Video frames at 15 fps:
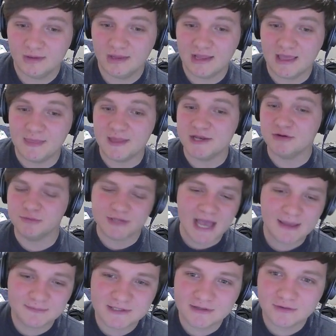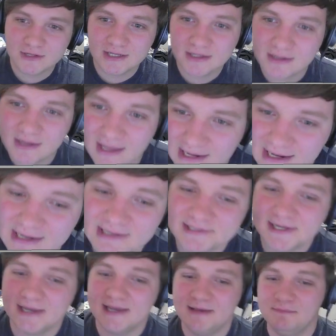then you tap Tyrion at any
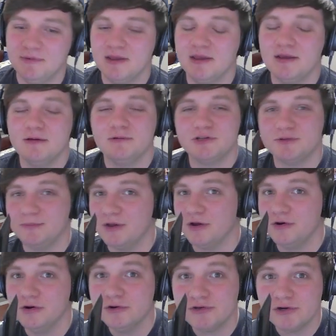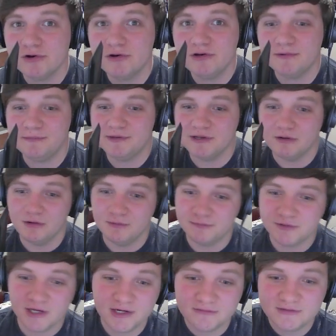time, which can be on your turn to deal a
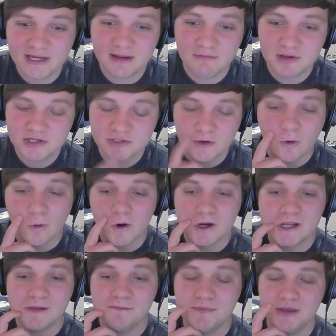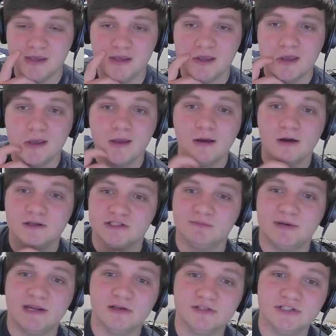ton of damage, or it can be on
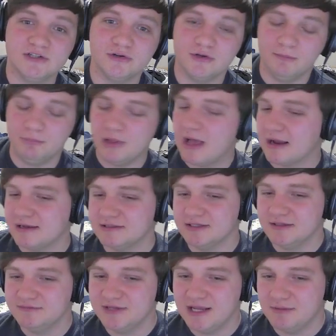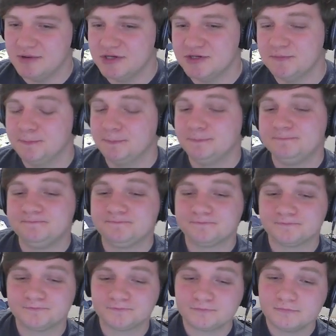somebody else's turn to block a ton of damage.
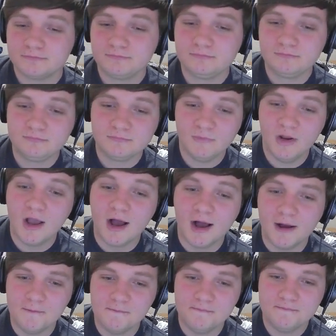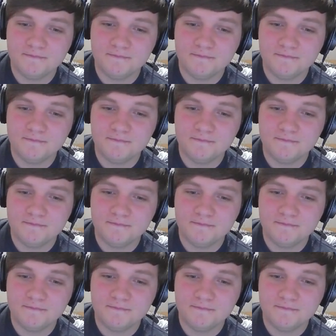And